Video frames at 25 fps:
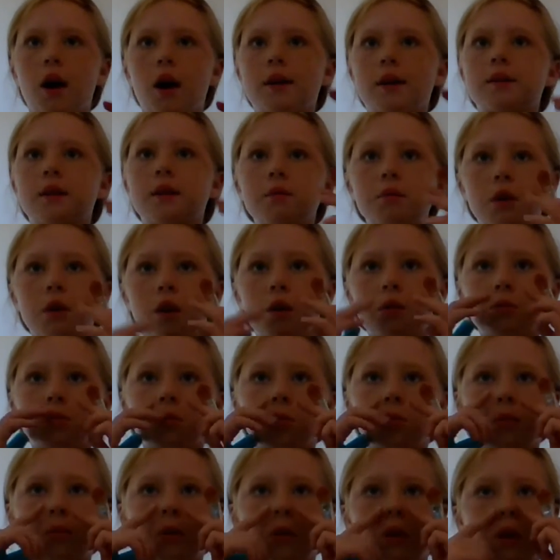I
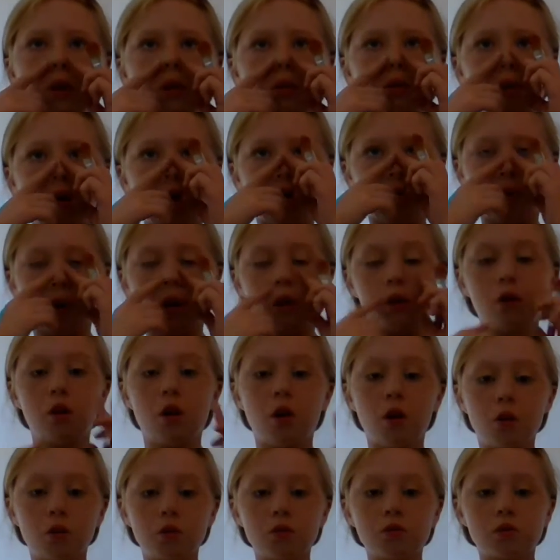sometimes rub a little on my
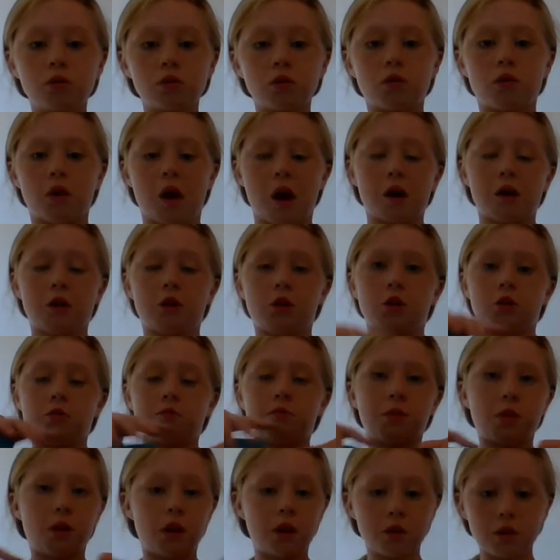nose so that it
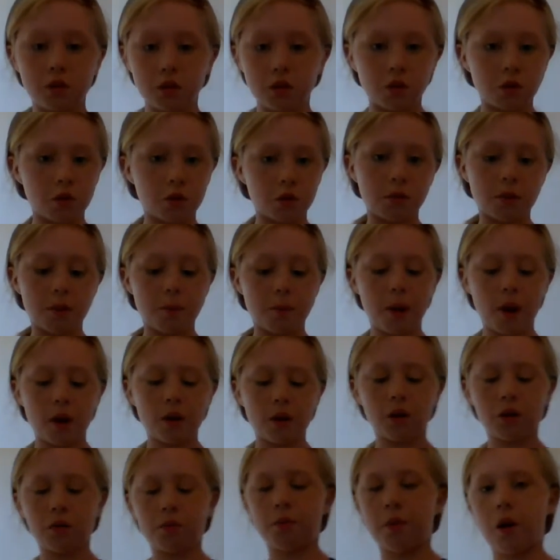just blends a little bit
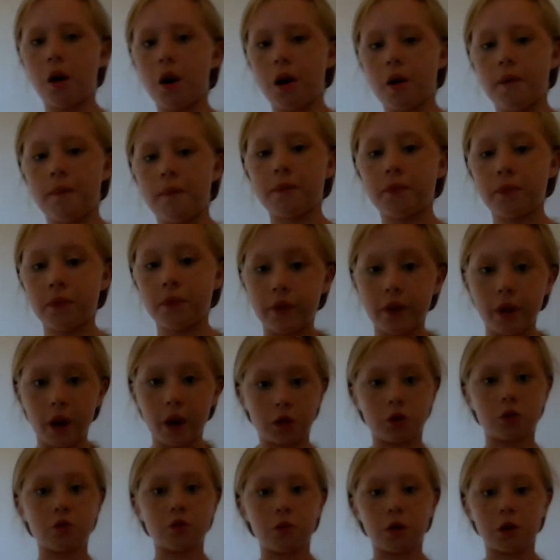better, but
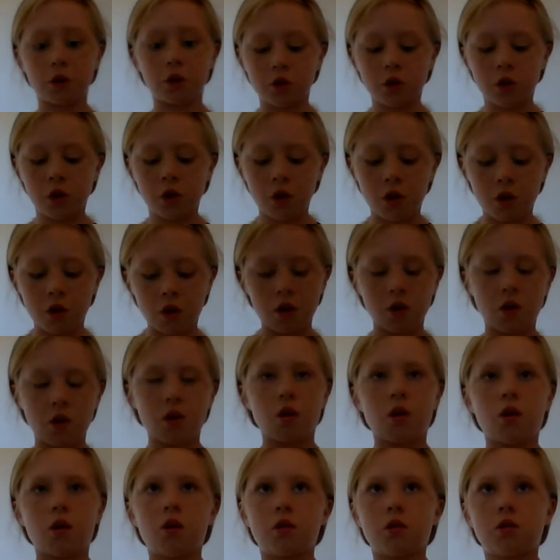not too much.
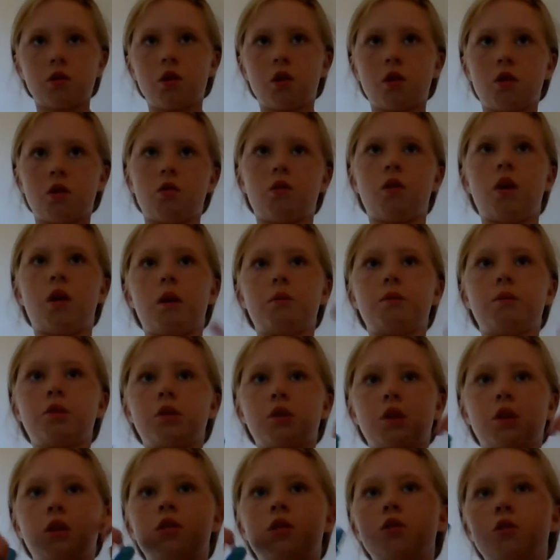So I'm
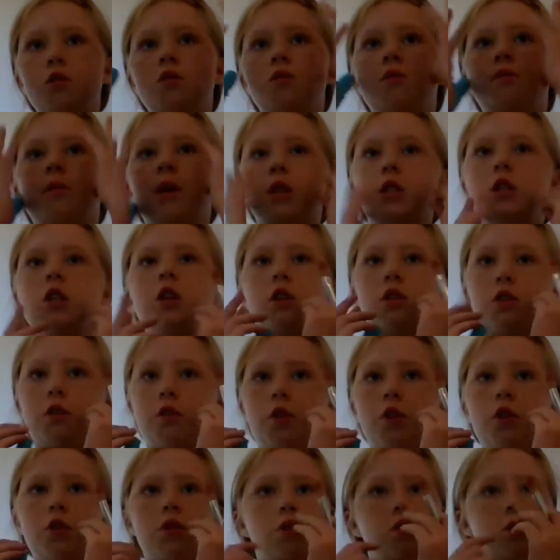just going to do my cheeks
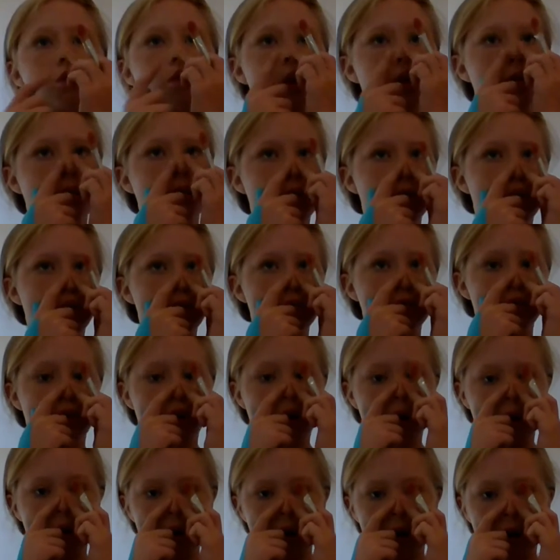first, not my nose,
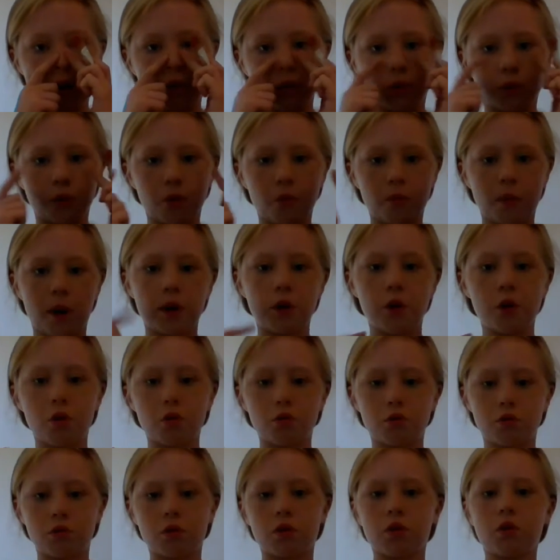and I'll go through my
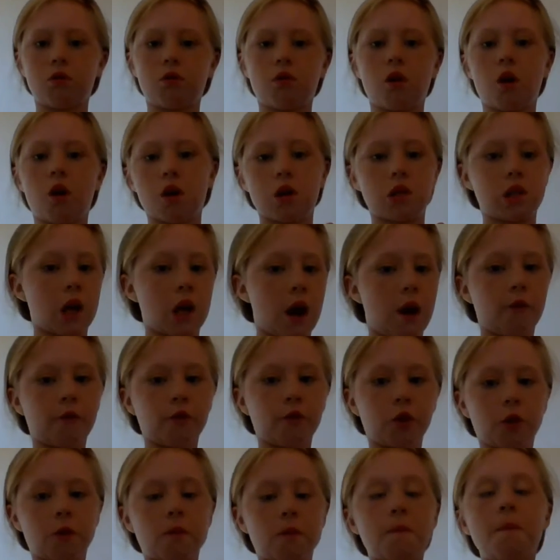nose with you guys
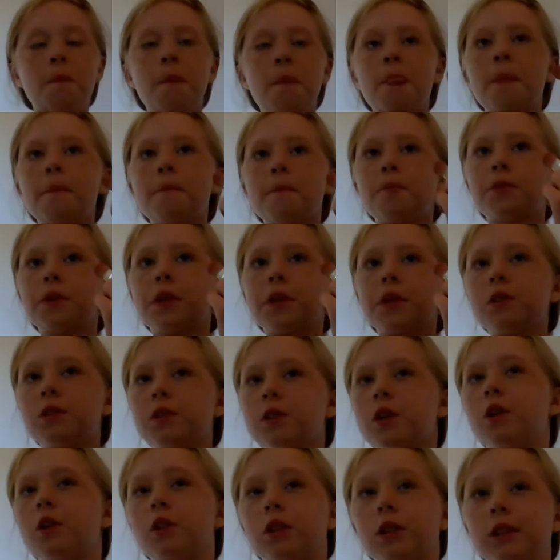after.
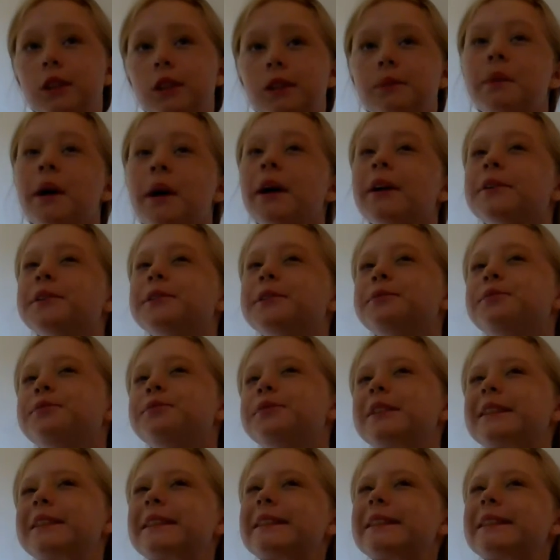So I'm going to smile.